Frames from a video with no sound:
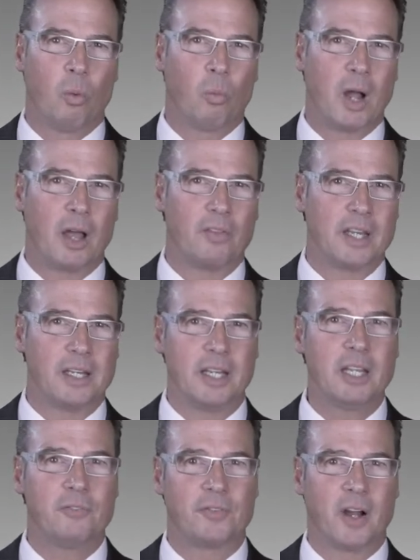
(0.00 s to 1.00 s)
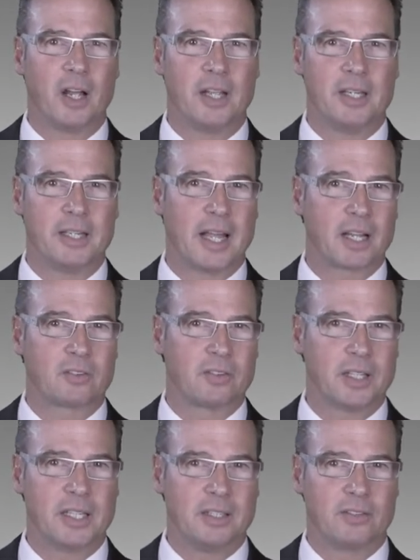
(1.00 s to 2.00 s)
while the IFA
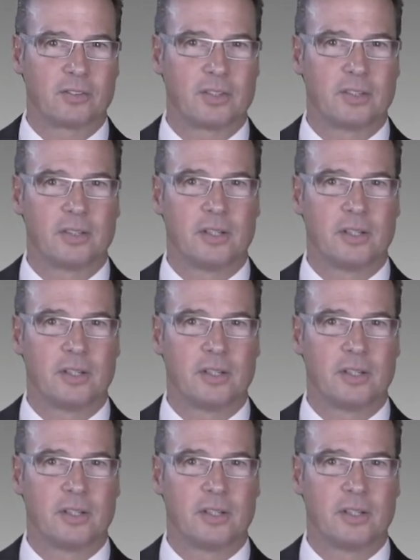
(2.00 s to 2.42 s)
index leads.